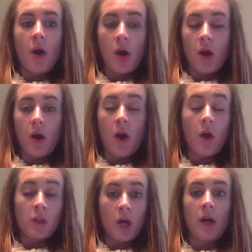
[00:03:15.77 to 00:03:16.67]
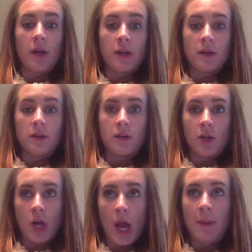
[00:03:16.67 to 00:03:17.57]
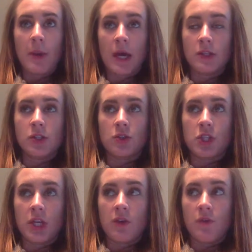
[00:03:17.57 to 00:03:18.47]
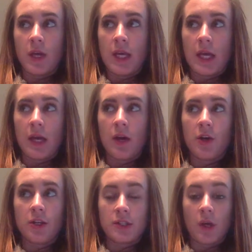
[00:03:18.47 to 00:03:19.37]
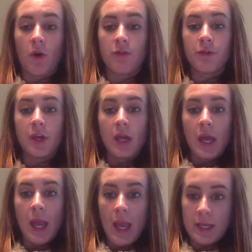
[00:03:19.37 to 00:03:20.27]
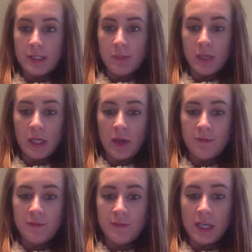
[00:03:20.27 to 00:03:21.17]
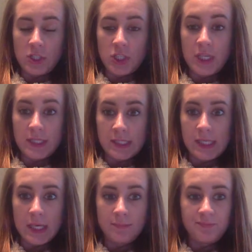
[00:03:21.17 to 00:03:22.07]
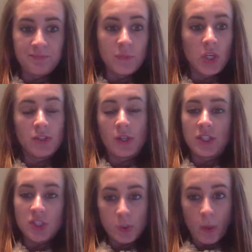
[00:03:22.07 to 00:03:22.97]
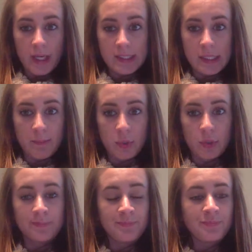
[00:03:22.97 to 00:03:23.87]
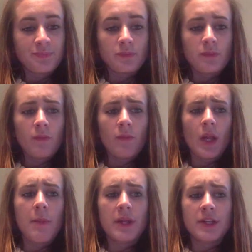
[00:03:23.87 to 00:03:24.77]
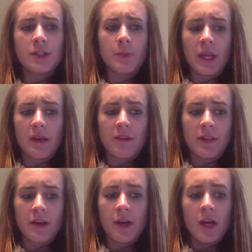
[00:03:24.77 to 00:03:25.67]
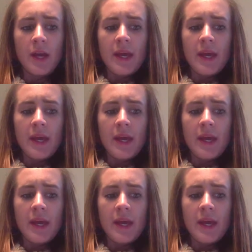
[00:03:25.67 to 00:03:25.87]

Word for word: all on her iPad so she can read it herself and it's big enough that she can see it so that's just one example but there's plenty of other